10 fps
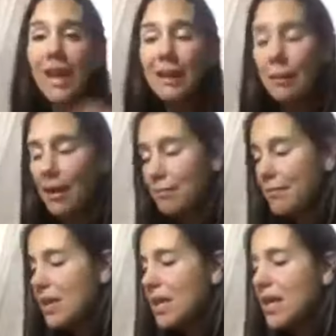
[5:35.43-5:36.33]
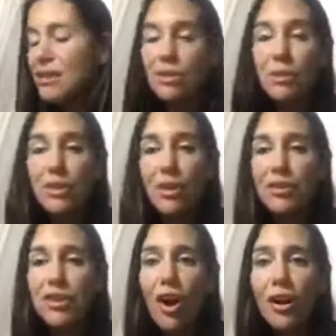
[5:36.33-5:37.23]
Anyway, so he
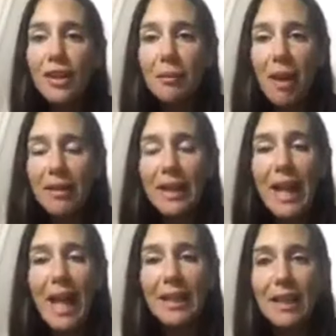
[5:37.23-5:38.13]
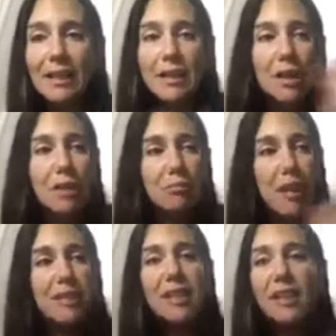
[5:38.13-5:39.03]
starts talking about it, and he
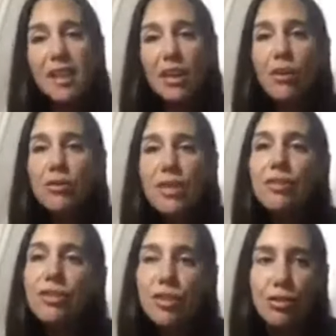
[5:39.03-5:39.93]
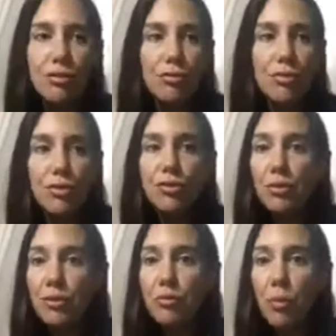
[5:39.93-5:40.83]
basically goes into
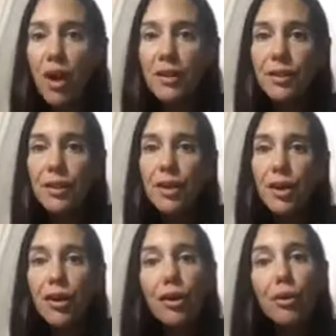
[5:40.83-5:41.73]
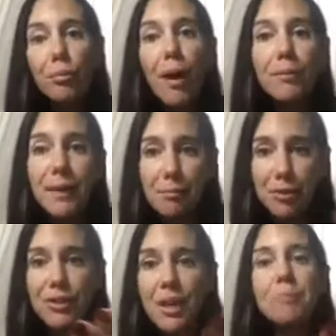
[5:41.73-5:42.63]
sort of what her public
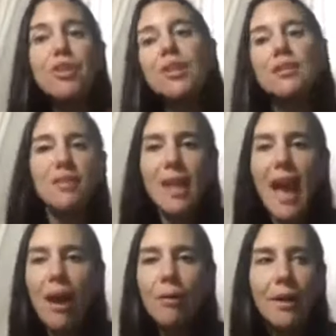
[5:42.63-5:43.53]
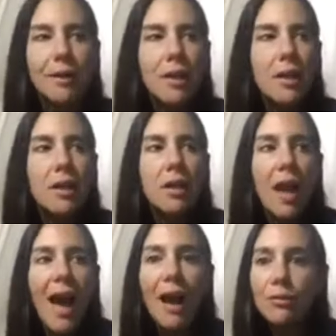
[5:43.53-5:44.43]
perception is now and
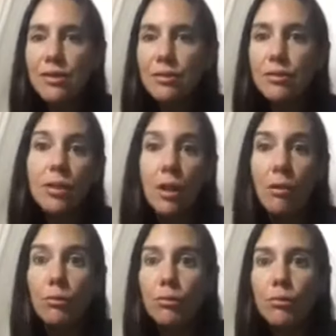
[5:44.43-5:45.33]
how, you know,